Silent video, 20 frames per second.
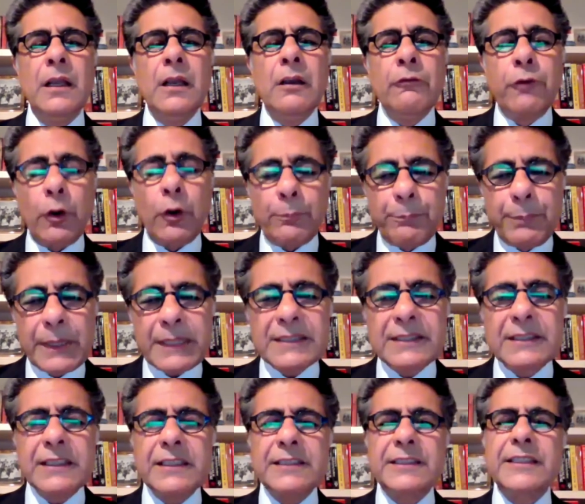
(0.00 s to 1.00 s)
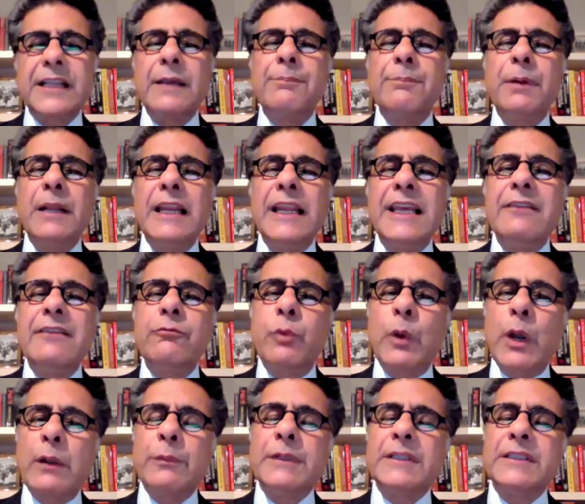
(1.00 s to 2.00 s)
For business, I believe
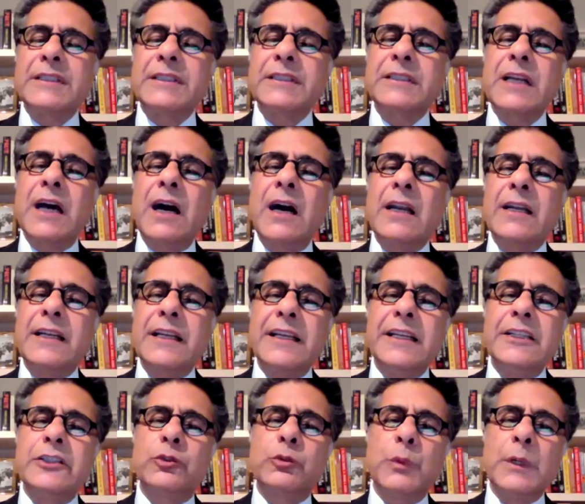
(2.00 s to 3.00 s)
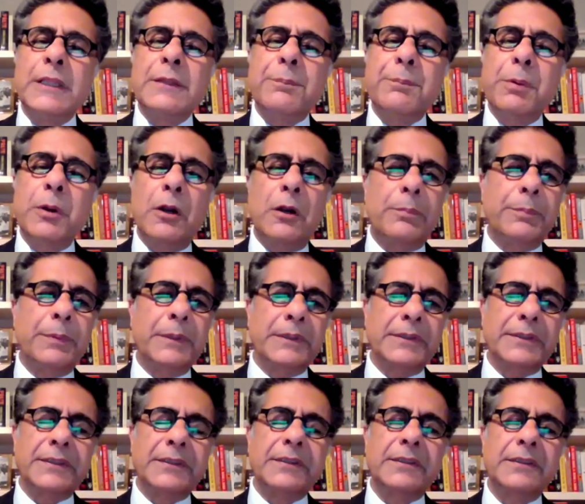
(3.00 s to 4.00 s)
where we start is with
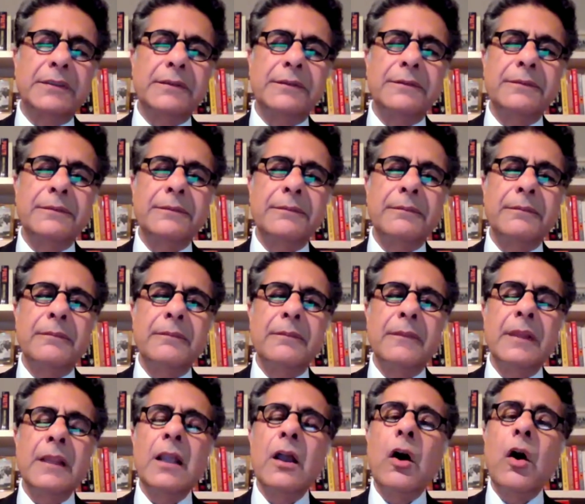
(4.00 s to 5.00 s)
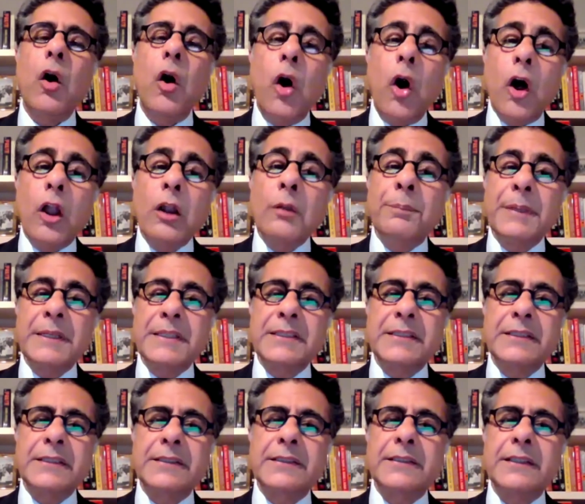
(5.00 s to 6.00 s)
purpose. All
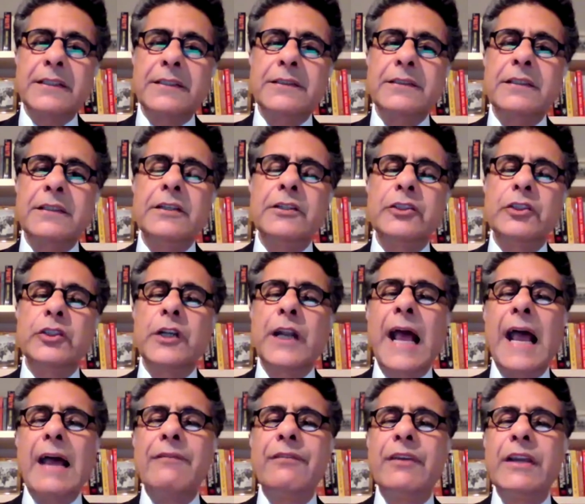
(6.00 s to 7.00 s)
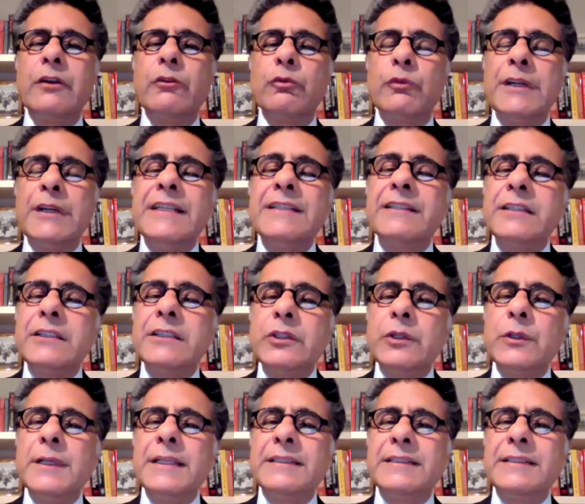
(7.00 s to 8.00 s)
businesses should have a reason
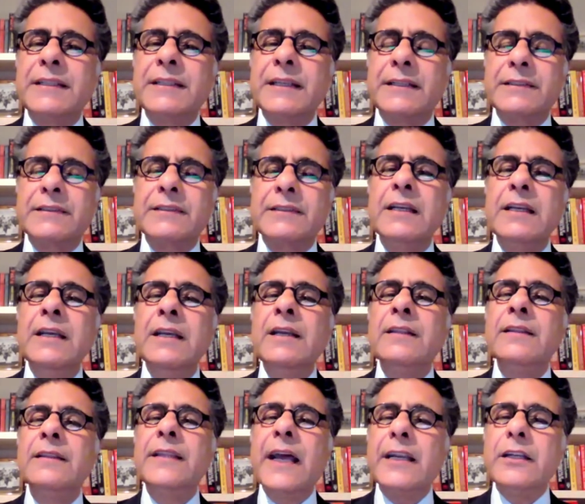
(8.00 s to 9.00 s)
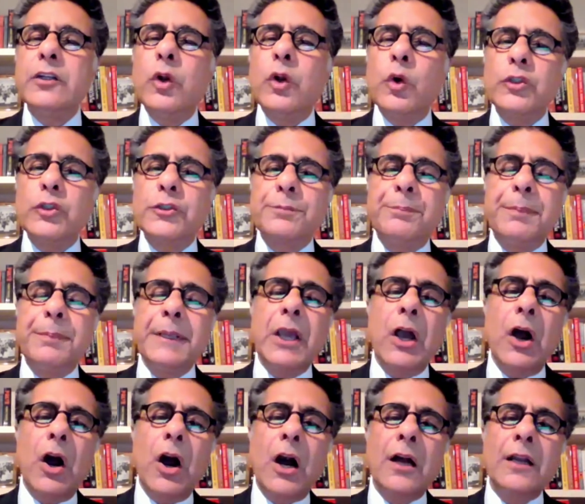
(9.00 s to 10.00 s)
to exist that goes
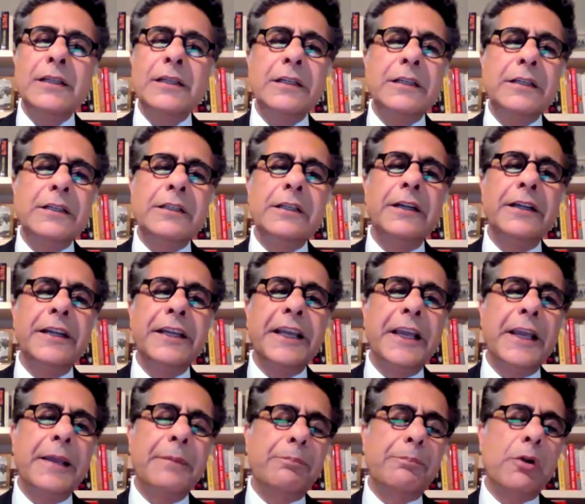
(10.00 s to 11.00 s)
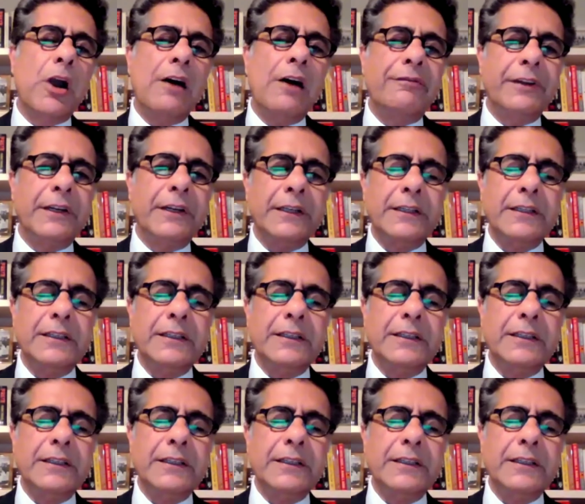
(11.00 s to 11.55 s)
beyond turning a profit.